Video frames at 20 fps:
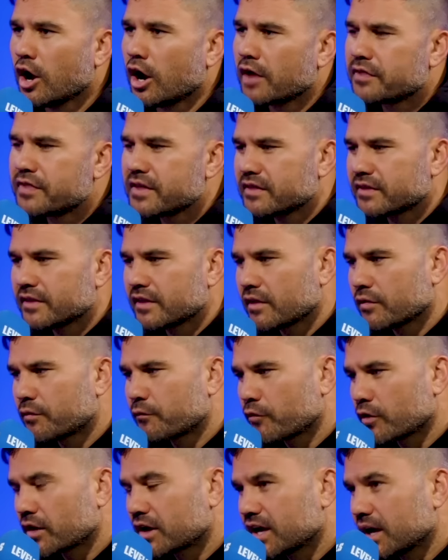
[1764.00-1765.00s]
I think
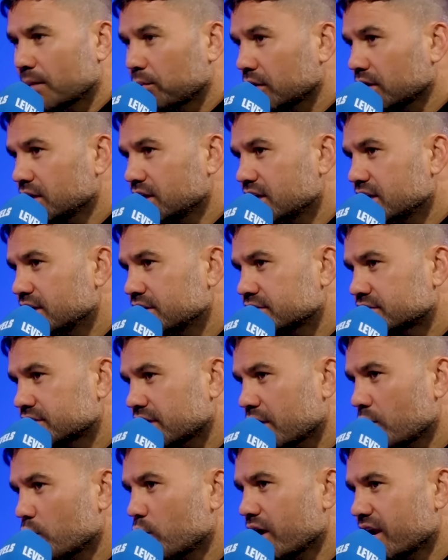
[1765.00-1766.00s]
for a couple of years,
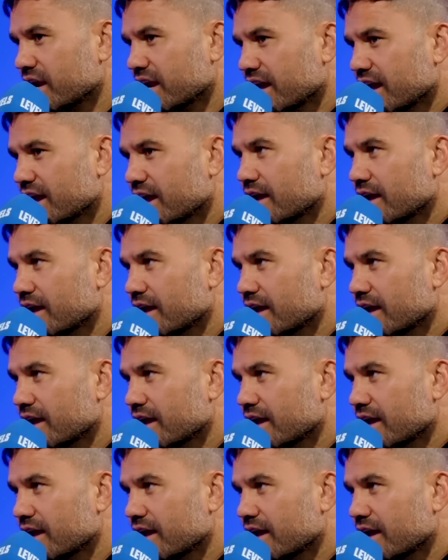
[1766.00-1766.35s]
they weren't